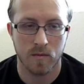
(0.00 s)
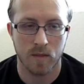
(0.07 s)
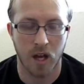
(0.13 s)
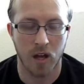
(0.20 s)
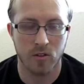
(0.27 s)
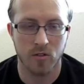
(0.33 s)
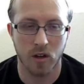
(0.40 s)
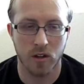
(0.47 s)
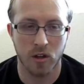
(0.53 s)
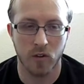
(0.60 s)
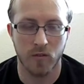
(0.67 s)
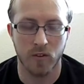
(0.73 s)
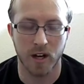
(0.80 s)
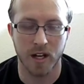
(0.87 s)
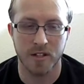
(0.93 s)
I was going through a
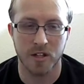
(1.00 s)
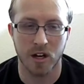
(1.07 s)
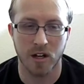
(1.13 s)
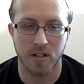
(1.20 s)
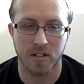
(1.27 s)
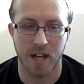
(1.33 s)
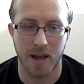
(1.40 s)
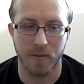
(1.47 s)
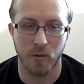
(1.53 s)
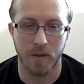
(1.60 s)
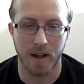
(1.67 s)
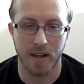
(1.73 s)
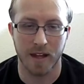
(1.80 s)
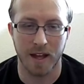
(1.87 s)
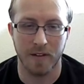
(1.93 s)
very dark time in my
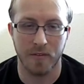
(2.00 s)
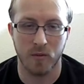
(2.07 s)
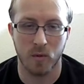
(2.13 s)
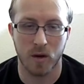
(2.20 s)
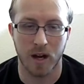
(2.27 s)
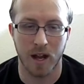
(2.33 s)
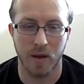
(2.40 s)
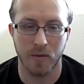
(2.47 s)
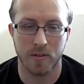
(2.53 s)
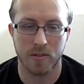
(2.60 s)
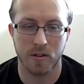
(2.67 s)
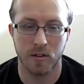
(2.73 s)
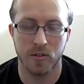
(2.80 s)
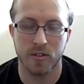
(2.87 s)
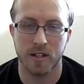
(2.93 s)
life where I was
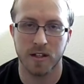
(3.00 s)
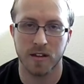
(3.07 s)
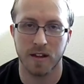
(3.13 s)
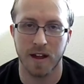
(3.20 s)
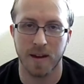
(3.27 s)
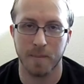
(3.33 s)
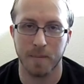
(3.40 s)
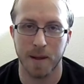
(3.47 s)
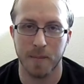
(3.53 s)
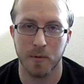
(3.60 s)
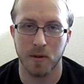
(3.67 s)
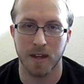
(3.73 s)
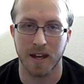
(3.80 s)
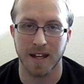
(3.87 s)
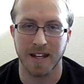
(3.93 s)
losing a lot of people
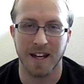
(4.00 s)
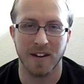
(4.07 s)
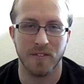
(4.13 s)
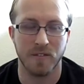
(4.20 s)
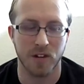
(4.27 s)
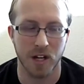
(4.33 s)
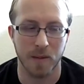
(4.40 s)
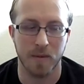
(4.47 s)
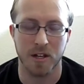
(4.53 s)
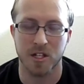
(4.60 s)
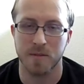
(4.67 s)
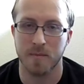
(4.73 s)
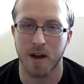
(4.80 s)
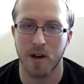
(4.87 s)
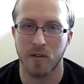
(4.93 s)
that I cared very much
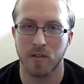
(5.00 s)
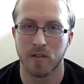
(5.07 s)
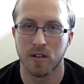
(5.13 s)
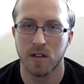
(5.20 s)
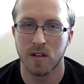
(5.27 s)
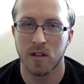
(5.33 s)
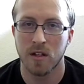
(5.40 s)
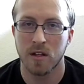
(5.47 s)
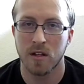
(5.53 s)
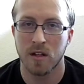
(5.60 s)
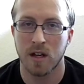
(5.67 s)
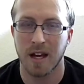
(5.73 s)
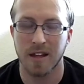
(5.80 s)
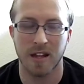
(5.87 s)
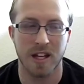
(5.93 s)
about.
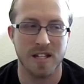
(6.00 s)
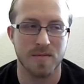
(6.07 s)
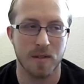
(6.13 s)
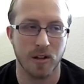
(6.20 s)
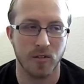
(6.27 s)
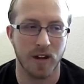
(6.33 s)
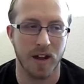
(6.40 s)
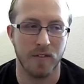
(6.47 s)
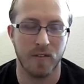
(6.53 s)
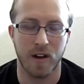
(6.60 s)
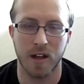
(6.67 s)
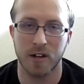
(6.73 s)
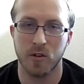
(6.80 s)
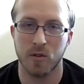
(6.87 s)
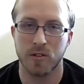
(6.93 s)
I lost my
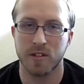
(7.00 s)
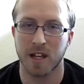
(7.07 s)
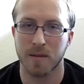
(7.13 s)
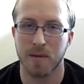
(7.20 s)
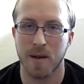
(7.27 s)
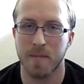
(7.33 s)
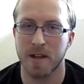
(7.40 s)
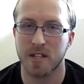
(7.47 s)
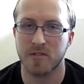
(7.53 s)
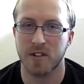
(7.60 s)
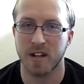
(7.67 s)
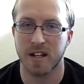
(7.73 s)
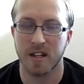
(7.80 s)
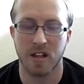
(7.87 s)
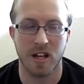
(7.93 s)
grandfather, who was like my best
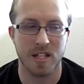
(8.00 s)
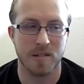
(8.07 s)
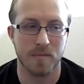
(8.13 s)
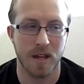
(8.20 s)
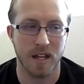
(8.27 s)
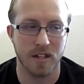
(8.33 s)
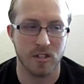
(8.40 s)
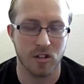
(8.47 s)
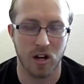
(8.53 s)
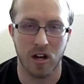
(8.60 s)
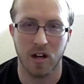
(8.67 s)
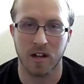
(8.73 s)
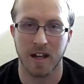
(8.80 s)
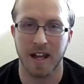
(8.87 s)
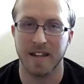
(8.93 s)
friend. I lost my
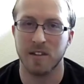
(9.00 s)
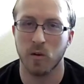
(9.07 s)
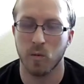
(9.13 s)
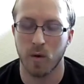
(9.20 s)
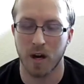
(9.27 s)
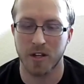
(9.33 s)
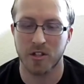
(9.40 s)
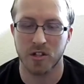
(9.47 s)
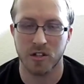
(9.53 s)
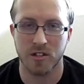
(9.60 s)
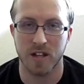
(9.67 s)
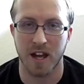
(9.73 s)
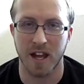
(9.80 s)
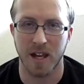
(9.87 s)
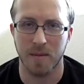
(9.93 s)
dog. I had to watch her
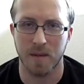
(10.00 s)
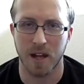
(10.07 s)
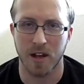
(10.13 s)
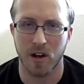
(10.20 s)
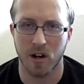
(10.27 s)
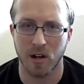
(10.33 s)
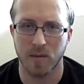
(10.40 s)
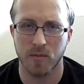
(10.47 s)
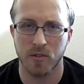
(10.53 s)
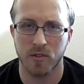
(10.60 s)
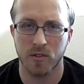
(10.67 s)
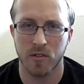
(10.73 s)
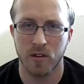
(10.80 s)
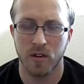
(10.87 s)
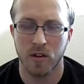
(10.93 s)
die in my arms.
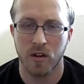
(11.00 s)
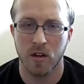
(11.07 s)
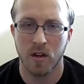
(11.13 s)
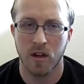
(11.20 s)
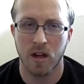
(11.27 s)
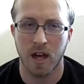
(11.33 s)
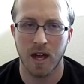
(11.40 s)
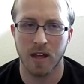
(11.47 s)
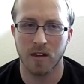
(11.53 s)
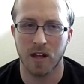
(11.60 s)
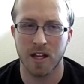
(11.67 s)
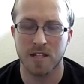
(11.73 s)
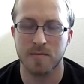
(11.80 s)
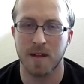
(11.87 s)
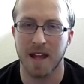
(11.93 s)
I
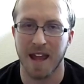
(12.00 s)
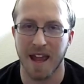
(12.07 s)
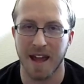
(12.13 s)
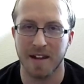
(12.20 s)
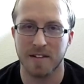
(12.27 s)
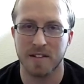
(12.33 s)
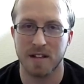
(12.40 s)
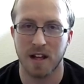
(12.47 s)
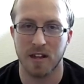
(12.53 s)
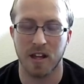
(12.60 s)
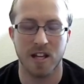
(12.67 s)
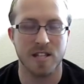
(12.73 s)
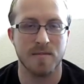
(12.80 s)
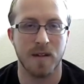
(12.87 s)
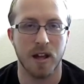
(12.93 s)
lost my aunt. I
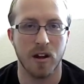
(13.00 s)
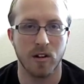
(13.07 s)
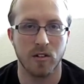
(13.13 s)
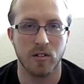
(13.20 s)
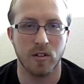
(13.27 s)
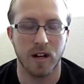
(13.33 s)
lost my uncle.